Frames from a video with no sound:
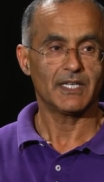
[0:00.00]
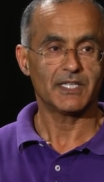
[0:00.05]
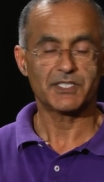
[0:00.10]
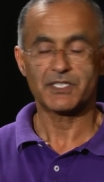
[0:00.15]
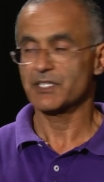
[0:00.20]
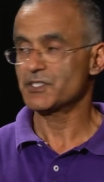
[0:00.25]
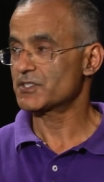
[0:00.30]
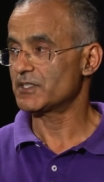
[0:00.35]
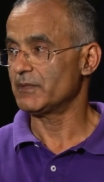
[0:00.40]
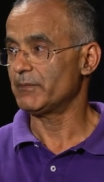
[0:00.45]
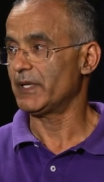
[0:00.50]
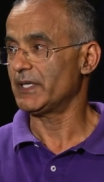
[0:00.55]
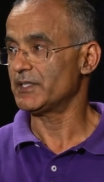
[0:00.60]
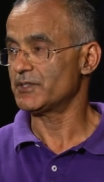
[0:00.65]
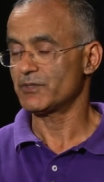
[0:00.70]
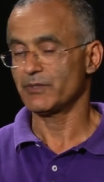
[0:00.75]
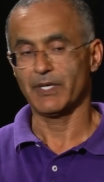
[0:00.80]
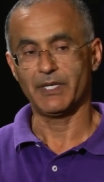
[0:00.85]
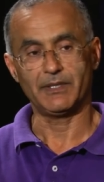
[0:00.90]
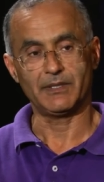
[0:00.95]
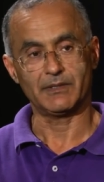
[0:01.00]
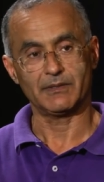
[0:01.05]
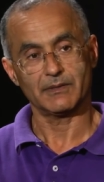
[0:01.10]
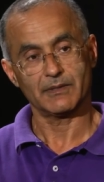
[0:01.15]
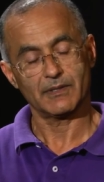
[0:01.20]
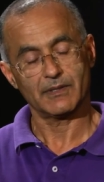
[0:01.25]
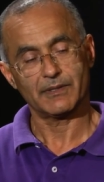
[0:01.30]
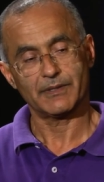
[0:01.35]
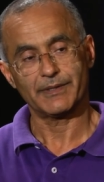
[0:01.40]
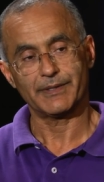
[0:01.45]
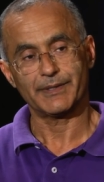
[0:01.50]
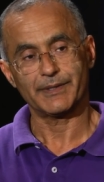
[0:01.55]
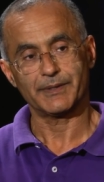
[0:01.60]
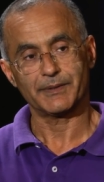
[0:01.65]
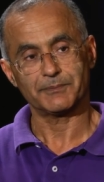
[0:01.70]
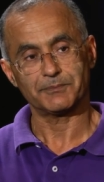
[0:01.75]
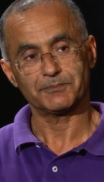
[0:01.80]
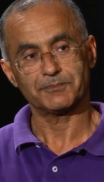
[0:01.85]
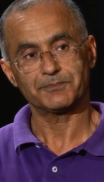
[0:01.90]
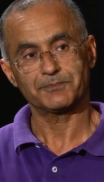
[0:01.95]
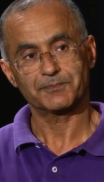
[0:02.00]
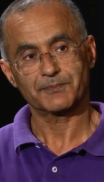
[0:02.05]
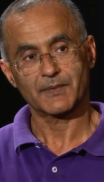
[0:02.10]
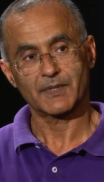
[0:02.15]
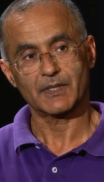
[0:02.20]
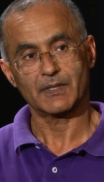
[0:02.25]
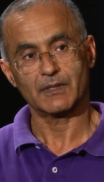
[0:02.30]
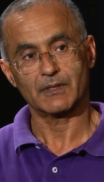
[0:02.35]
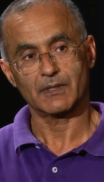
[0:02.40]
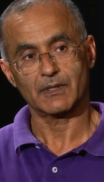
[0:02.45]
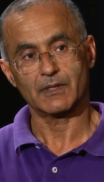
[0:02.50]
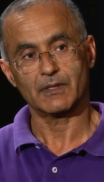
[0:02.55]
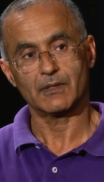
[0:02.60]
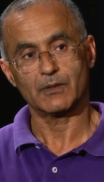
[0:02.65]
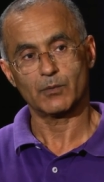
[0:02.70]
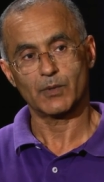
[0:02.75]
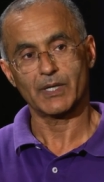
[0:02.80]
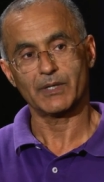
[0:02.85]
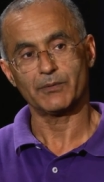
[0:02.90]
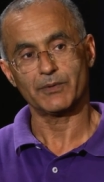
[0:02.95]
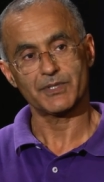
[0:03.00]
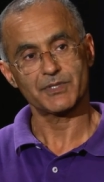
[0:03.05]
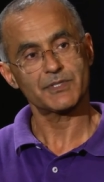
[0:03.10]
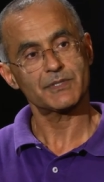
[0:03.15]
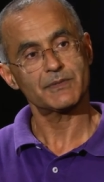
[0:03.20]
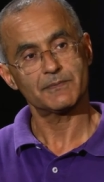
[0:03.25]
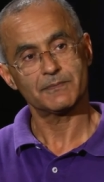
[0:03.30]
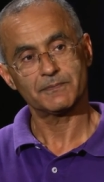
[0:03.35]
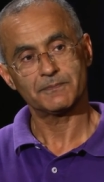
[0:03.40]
essentially Mediterranean um, uh, uh wineries.